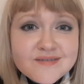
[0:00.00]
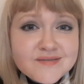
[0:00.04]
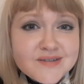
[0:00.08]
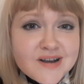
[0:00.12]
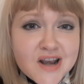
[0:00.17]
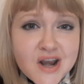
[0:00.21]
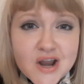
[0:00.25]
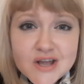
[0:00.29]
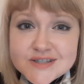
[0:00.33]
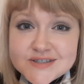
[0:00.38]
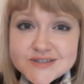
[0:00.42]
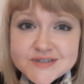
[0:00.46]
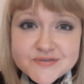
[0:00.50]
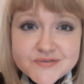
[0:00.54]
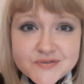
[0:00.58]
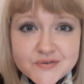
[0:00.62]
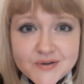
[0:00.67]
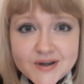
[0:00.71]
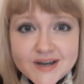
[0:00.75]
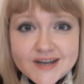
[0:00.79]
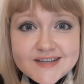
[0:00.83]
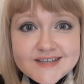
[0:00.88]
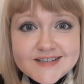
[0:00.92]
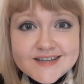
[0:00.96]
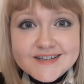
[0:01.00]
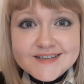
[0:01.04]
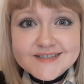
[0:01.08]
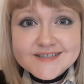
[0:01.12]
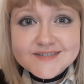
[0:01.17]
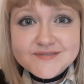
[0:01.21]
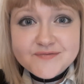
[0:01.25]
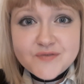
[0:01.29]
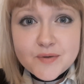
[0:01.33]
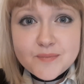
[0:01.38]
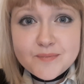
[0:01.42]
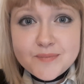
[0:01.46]
Lots of greetings
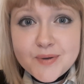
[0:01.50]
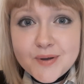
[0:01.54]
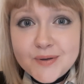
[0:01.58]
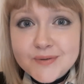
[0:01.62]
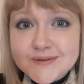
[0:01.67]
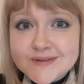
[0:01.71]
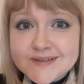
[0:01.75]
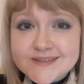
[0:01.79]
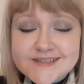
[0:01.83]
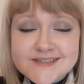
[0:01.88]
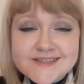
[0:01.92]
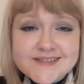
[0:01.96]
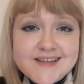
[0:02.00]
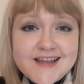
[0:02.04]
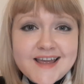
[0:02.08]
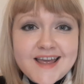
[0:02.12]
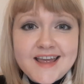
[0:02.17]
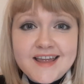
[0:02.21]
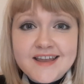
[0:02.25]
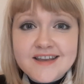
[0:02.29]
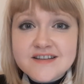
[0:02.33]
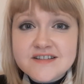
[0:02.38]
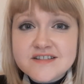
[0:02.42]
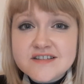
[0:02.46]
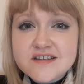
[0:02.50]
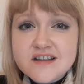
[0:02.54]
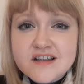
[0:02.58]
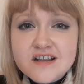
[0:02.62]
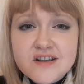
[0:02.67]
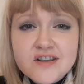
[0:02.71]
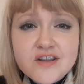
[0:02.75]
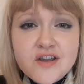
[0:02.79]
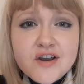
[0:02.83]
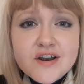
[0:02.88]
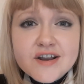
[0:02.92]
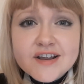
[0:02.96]
from Poland and a
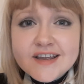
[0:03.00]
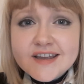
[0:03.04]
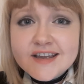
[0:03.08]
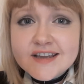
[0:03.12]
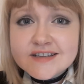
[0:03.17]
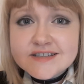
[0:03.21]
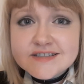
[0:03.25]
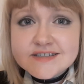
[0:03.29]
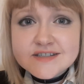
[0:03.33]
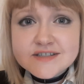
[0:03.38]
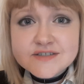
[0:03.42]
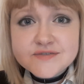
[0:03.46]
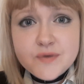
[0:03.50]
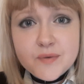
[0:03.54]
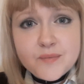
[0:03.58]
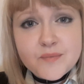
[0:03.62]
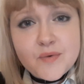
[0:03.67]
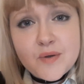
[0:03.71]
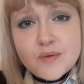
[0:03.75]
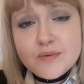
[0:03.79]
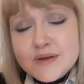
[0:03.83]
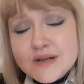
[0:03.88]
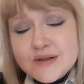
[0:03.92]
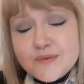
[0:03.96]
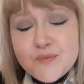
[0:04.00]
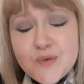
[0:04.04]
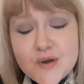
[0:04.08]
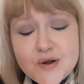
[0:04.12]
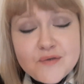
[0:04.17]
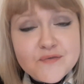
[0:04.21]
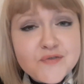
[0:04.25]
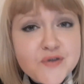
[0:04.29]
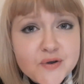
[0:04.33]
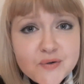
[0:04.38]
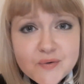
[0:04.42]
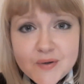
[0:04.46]
lot of kisses from one
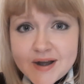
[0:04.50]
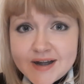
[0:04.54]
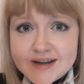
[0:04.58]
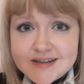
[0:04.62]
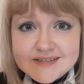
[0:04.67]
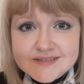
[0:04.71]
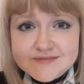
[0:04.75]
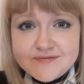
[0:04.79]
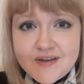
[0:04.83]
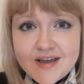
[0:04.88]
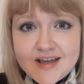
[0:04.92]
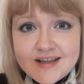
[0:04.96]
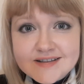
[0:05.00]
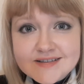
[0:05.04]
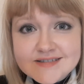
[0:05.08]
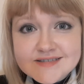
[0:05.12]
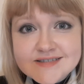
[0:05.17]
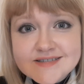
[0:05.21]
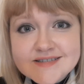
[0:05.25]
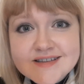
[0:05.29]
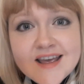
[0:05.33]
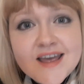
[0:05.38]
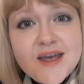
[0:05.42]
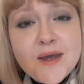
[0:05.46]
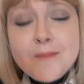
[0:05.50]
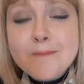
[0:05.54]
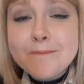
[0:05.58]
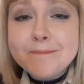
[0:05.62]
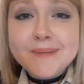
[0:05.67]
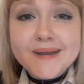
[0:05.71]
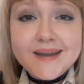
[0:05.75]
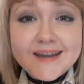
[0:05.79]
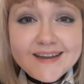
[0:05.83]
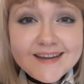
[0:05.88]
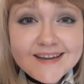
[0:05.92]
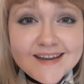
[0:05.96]
of your greatest fans,
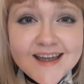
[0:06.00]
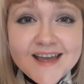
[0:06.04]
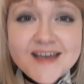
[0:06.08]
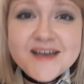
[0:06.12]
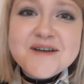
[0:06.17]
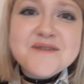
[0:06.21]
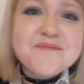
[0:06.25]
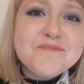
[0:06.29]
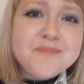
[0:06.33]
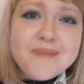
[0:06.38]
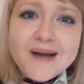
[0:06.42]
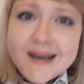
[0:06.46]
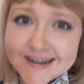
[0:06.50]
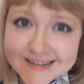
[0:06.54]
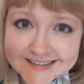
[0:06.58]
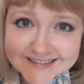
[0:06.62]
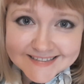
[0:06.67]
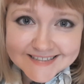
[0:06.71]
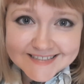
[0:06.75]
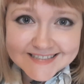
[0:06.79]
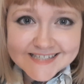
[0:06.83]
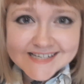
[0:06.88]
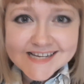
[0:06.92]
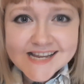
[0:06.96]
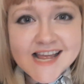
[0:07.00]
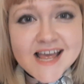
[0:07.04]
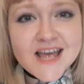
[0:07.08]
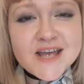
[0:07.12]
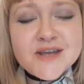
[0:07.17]
me, Marty.